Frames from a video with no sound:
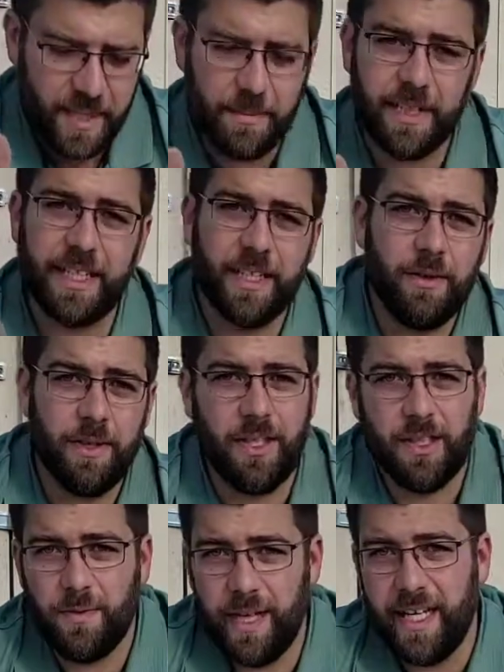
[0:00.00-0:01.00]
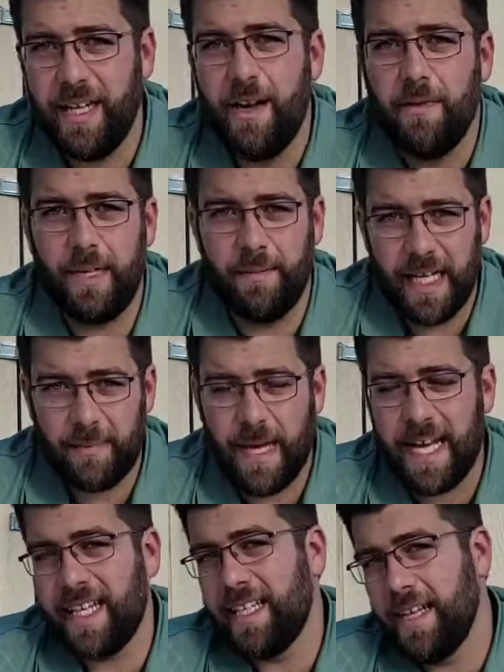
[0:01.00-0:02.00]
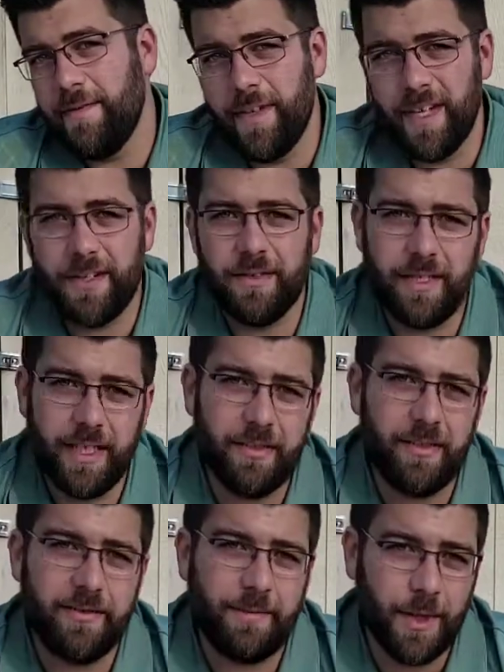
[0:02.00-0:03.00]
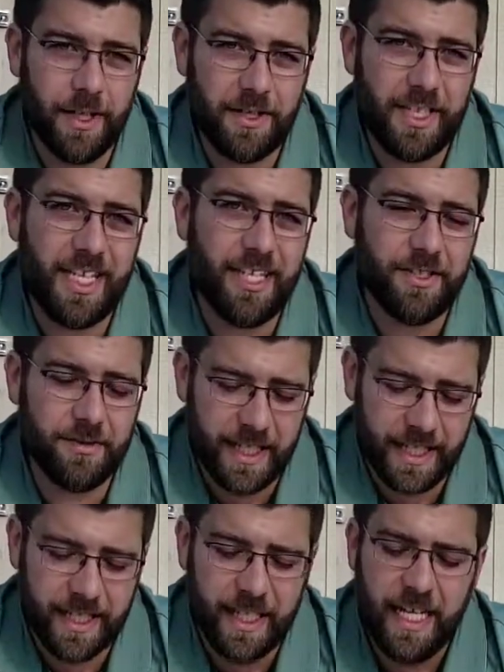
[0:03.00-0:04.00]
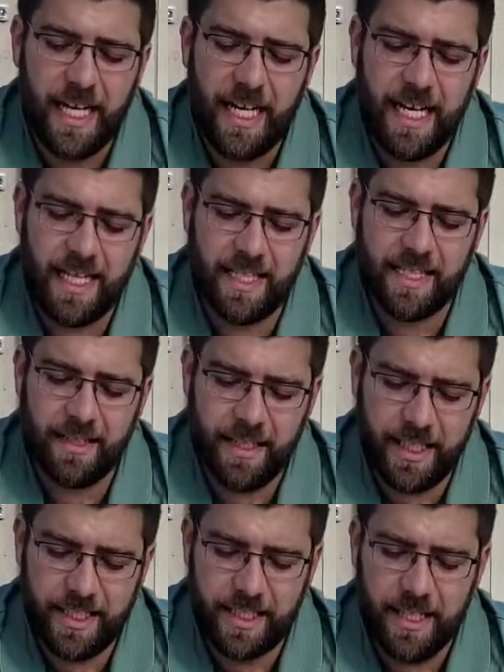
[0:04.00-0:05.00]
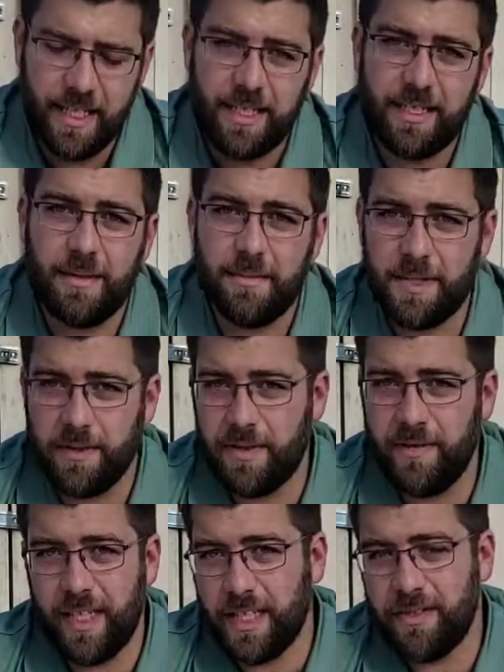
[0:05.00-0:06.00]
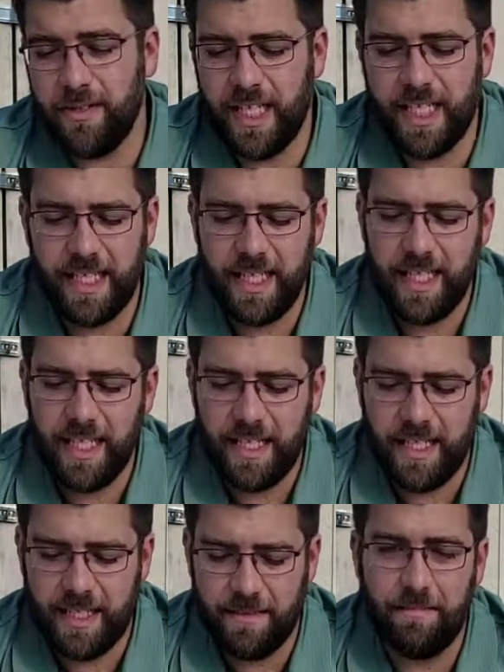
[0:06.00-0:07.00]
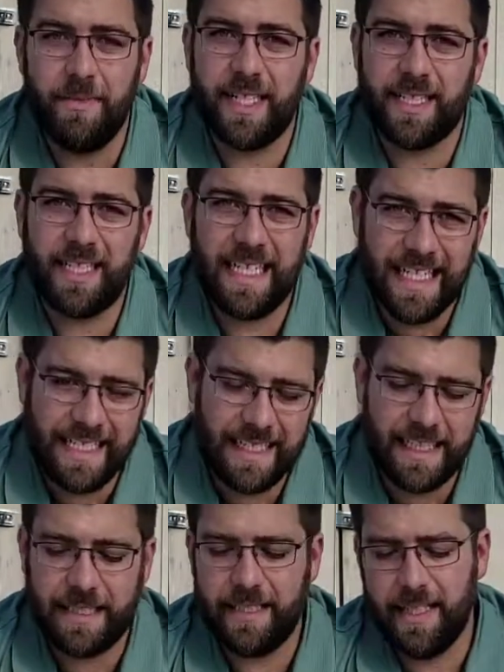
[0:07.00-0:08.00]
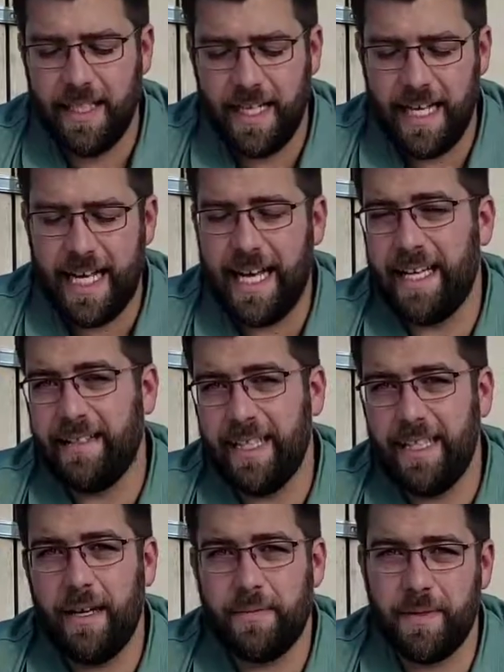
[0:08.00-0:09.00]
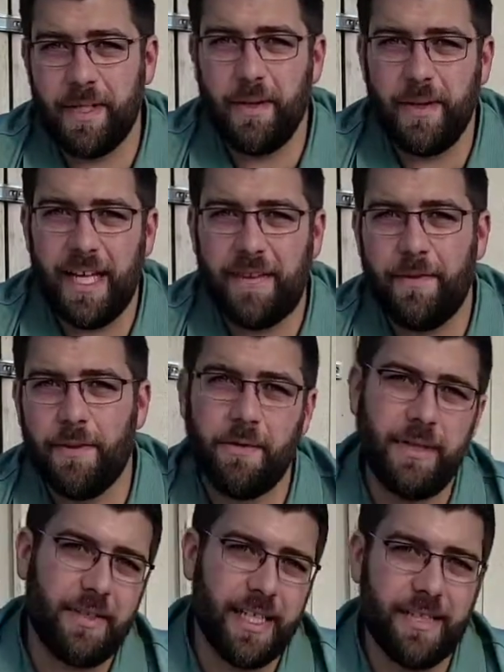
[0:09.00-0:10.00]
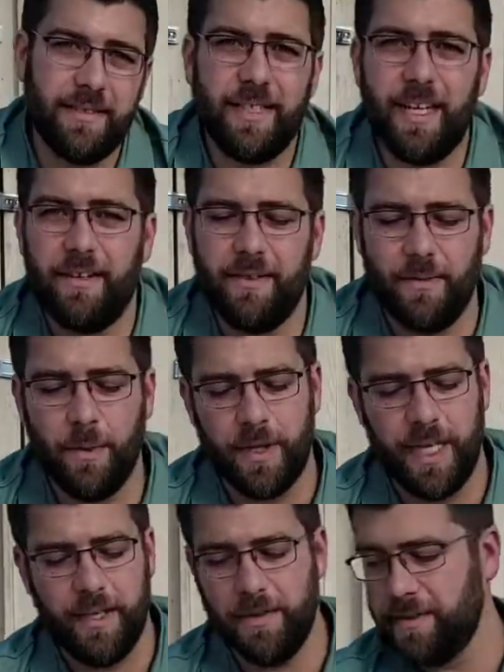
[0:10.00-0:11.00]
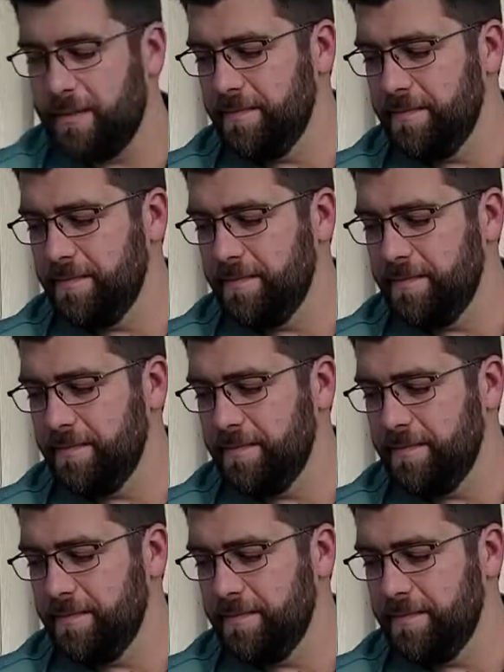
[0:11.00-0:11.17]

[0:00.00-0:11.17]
but they go a long way. When I'm backpacking, every other liter of water that I drink has at least some sort of electrolyte mix in it, and that helps me go a lot further without getting tired and worn out.